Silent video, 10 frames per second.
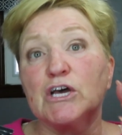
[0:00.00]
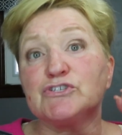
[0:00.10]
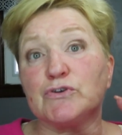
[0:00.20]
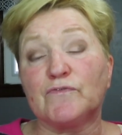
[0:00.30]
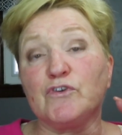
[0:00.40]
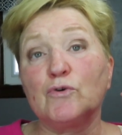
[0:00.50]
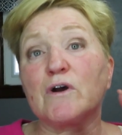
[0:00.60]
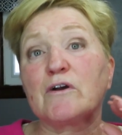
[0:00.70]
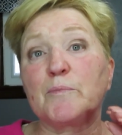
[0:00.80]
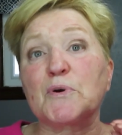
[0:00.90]
So if you
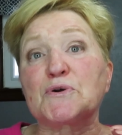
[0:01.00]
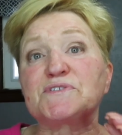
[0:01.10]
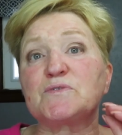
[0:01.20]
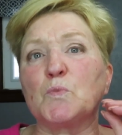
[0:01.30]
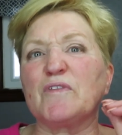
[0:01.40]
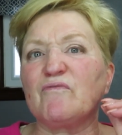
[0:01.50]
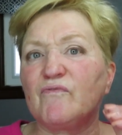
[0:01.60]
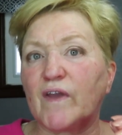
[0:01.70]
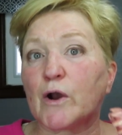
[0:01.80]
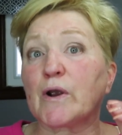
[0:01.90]
are a person with
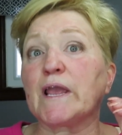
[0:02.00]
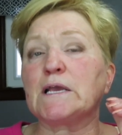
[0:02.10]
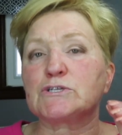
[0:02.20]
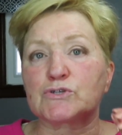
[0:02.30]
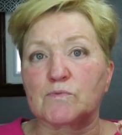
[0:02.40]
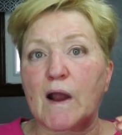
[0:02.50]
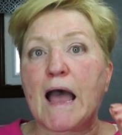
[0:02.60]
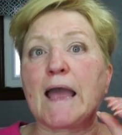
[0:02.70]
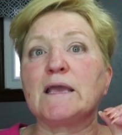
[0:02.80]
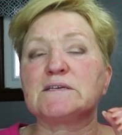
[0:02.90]
very
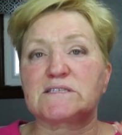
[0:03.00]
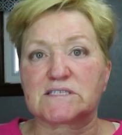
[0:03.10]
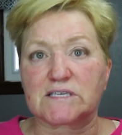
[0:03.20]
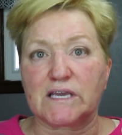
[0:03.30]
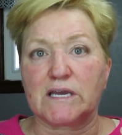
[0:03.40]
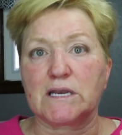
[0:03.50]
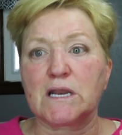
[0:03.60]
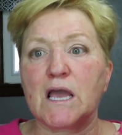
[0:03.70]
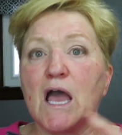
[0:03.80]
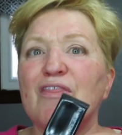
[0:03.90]
dry
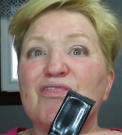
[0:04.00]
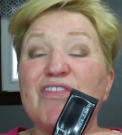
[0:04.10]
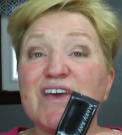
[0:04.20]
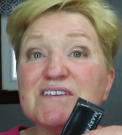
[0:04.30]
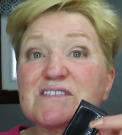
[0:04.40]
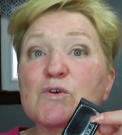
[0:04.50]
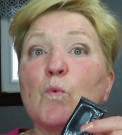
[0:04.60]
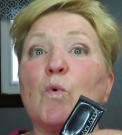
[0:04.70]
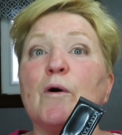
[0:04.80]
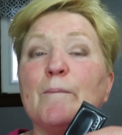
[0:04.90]
skin, this
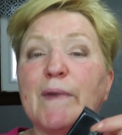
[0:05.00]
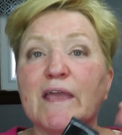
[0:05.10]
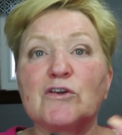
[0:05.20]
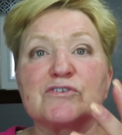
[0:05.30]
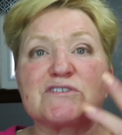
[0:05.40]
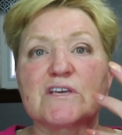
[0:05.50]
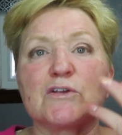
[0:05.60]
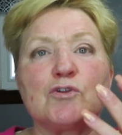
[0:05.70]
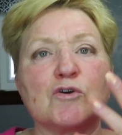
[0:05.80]
will make your skin